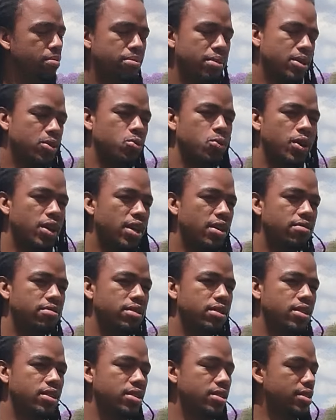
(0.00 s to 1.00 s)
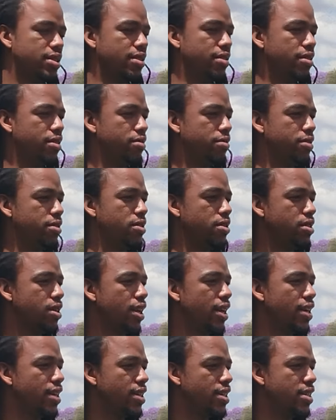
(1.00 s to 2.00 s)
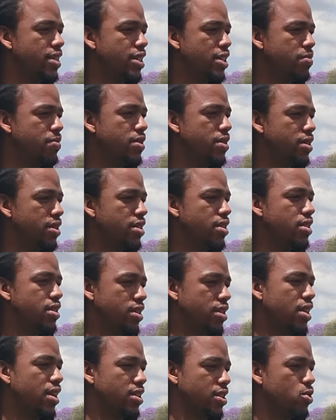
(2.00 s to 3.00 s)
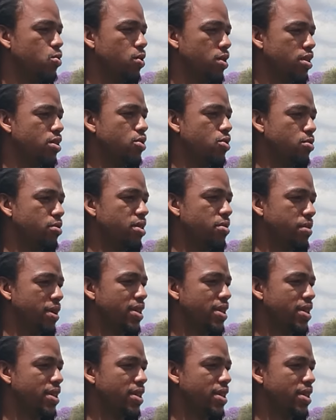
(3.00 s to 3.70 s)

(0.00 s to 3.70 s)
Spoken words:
but wherever he feels like he needs me this season, I just want to do the